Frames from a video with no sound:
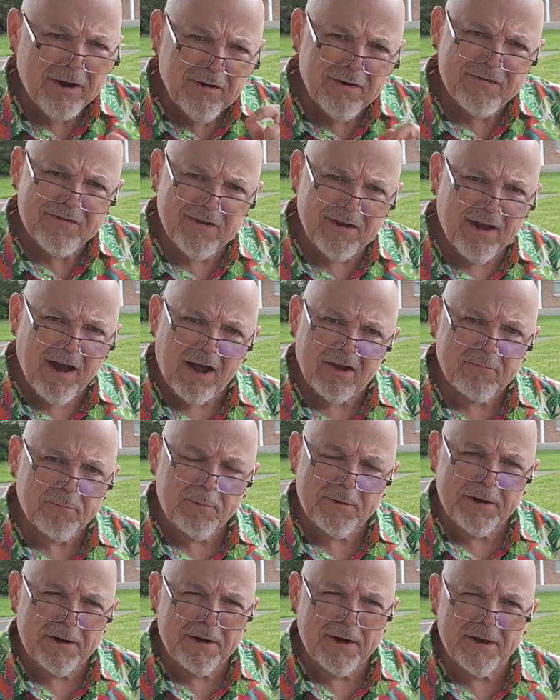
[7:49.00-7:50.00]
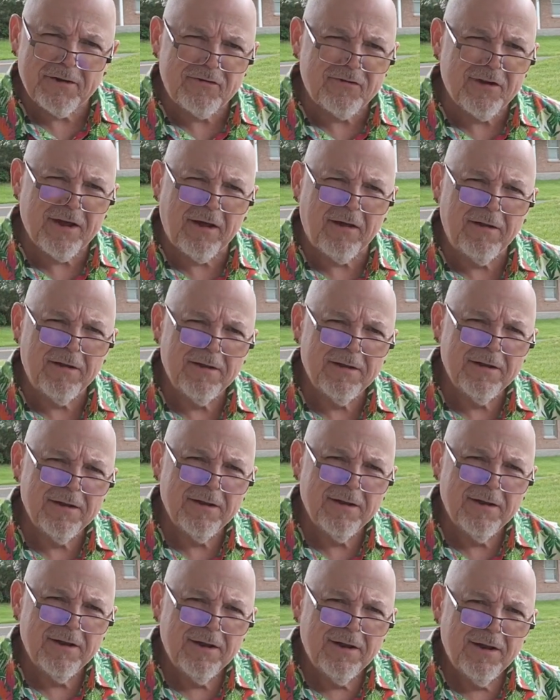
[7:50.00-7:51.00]
here is the gospel in a nutshell.
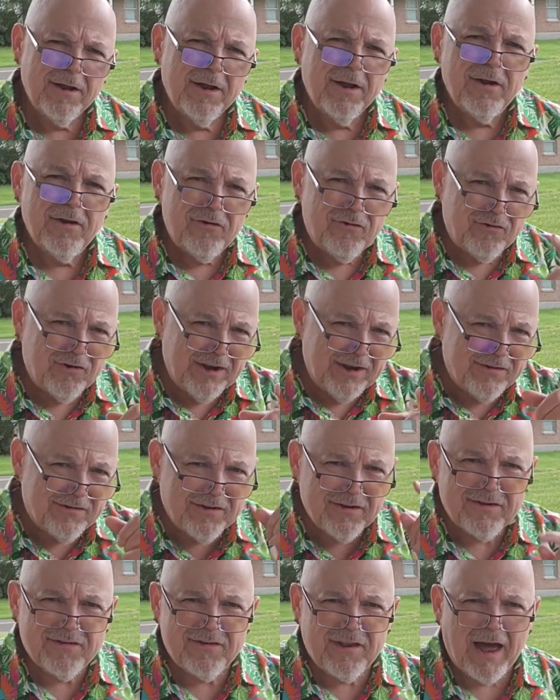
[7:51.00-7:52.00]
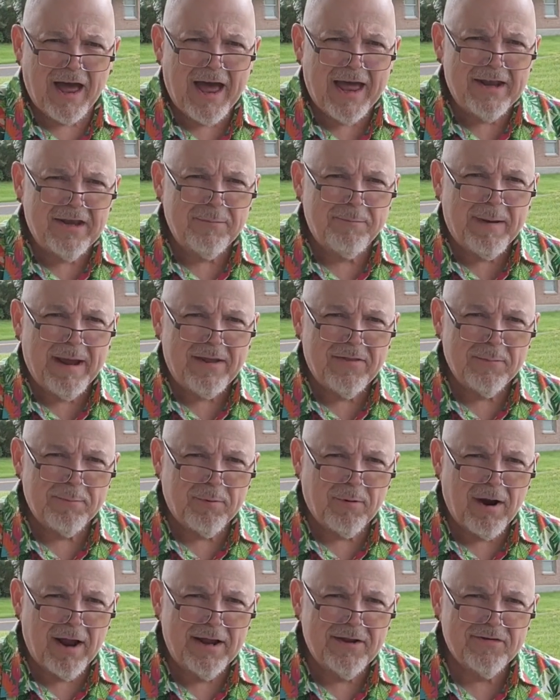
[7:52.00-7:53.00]
Jesus died to pay the
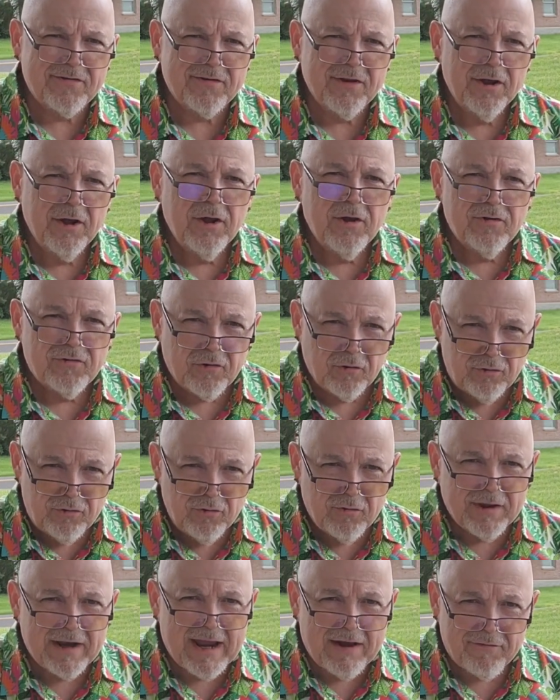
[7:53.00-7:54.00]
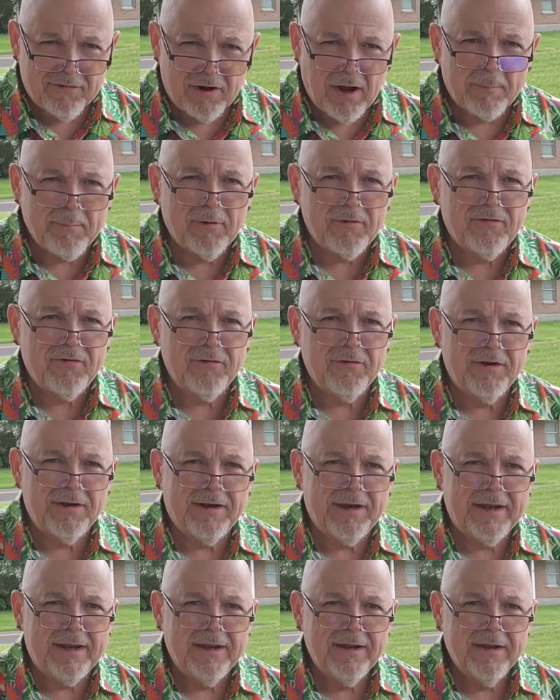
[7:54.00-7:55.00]
price so you could have an
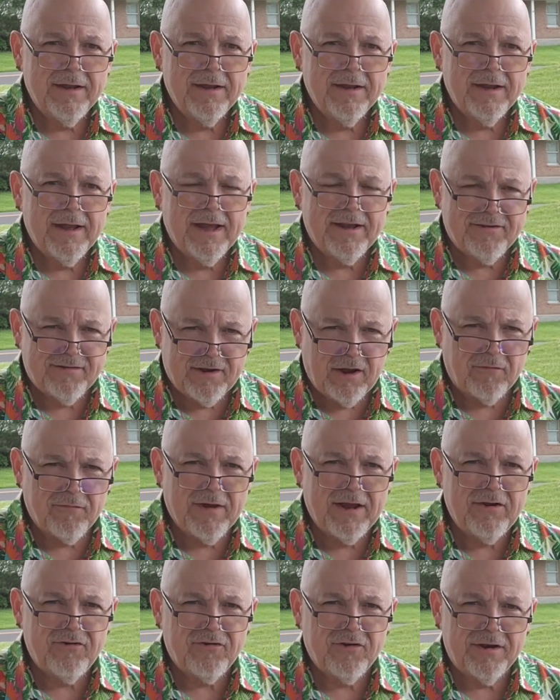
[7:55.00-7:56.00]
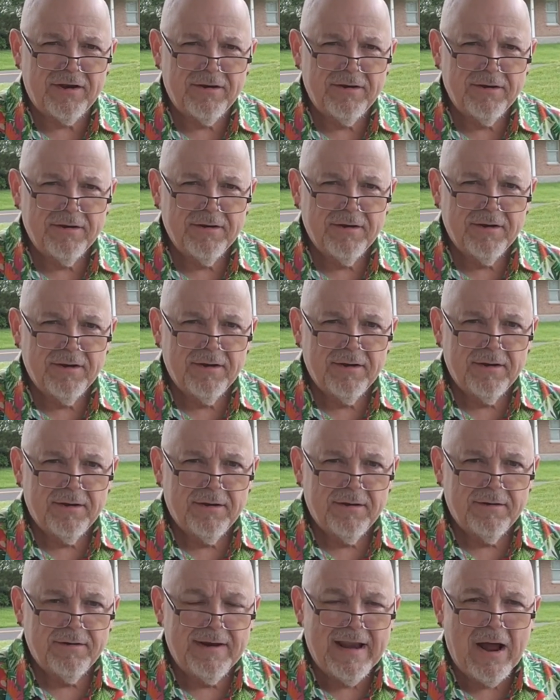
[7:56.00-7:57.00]
opportunity at salvation.
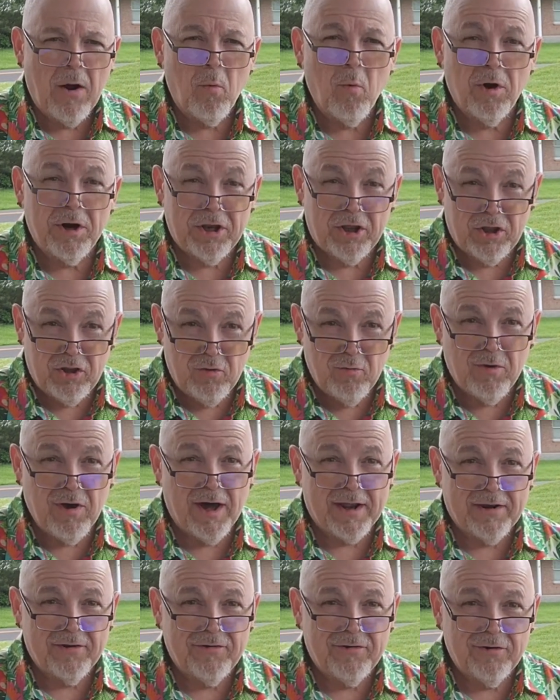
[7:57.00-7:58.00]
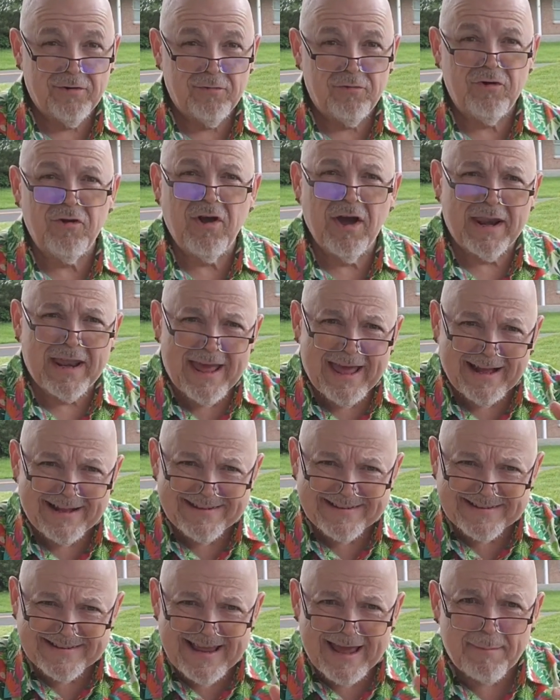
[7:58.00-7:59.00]
Now, what do you got to do? You got to
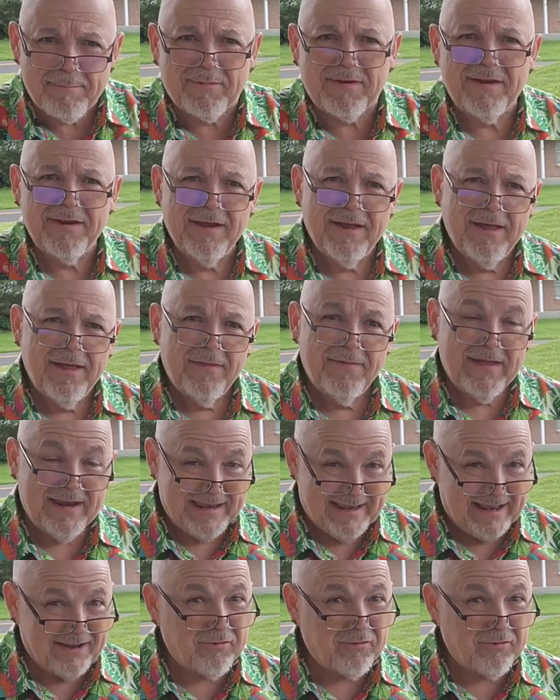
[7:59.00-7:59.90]
accept that